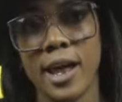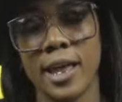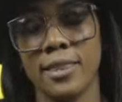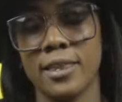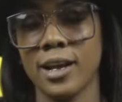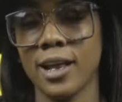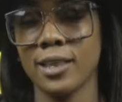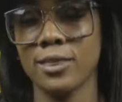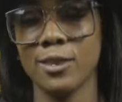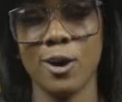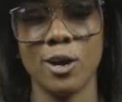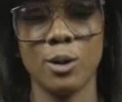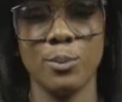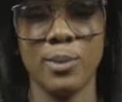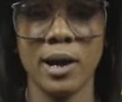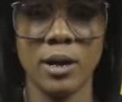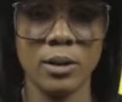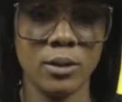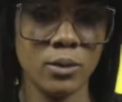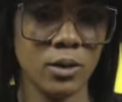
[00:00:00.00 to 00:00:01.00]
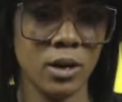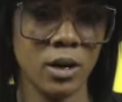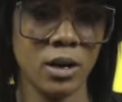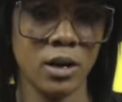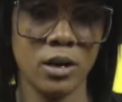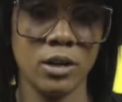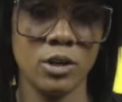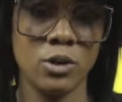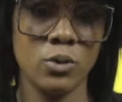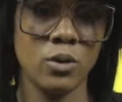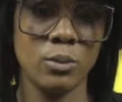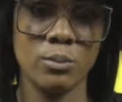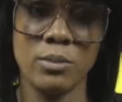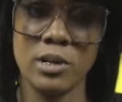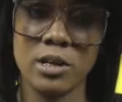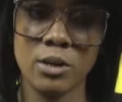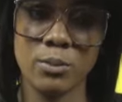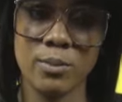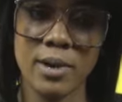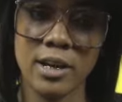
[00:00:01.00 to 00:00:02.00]
And then I thought about you and
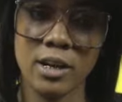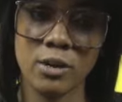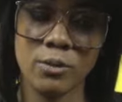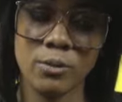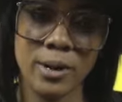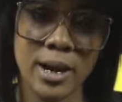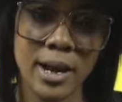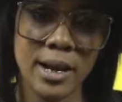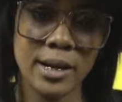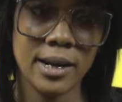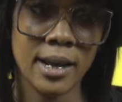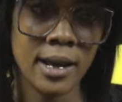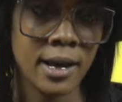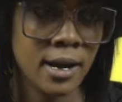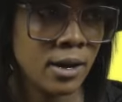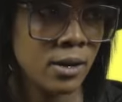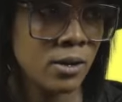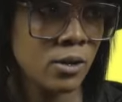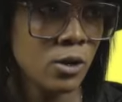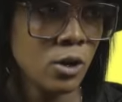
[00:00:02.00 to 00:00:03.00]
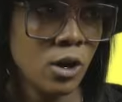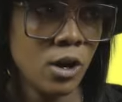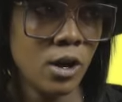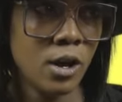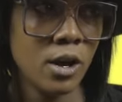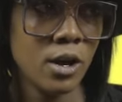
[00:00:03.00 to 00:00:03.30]
me could make it rain now,